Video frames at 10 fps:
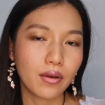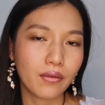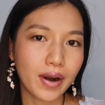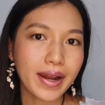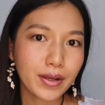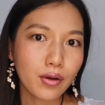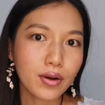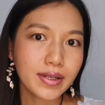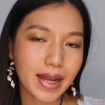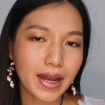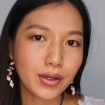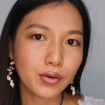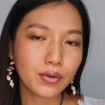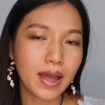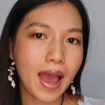Very good that
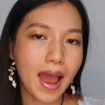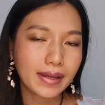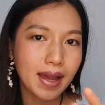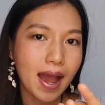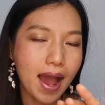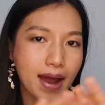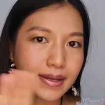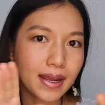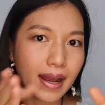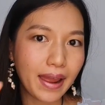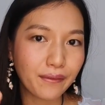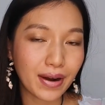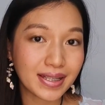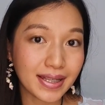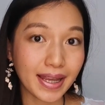you can cut like
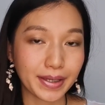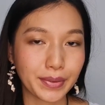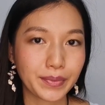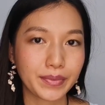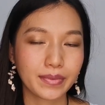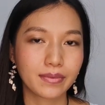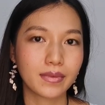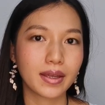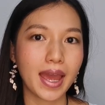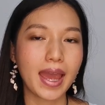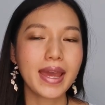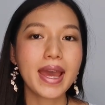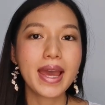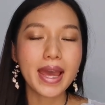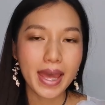faceted, okay.
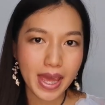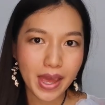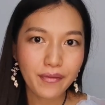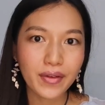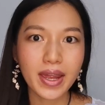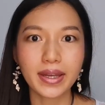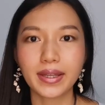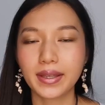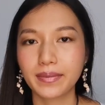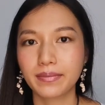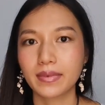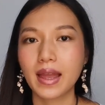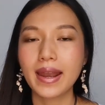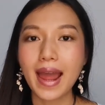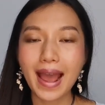If it
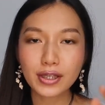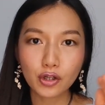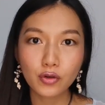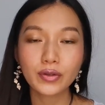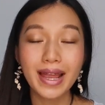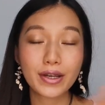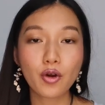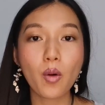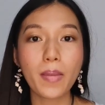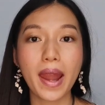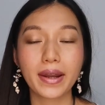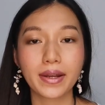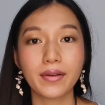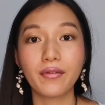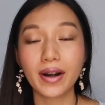has solution to open,
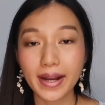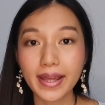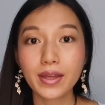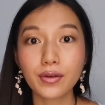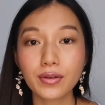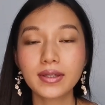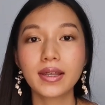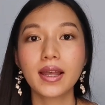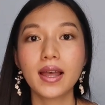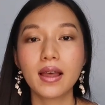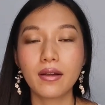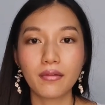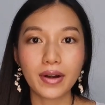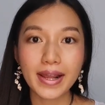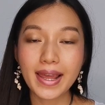very good,
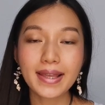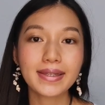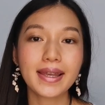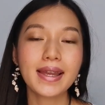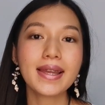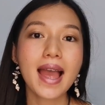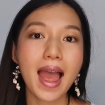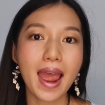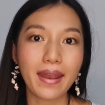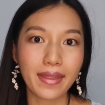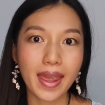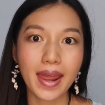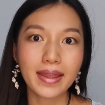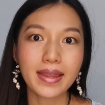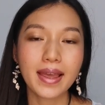very easy, and
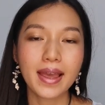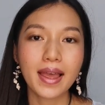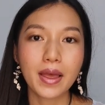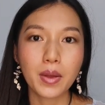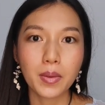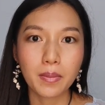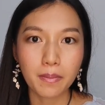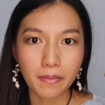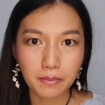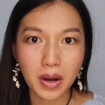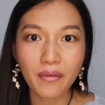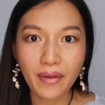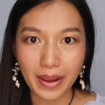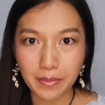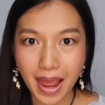then
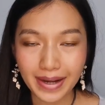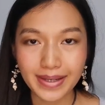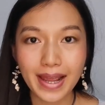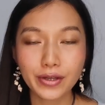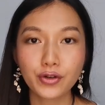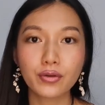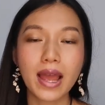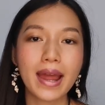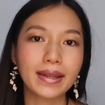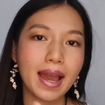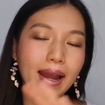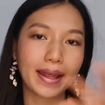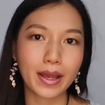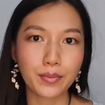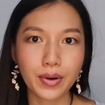perfect mat that you can cut like a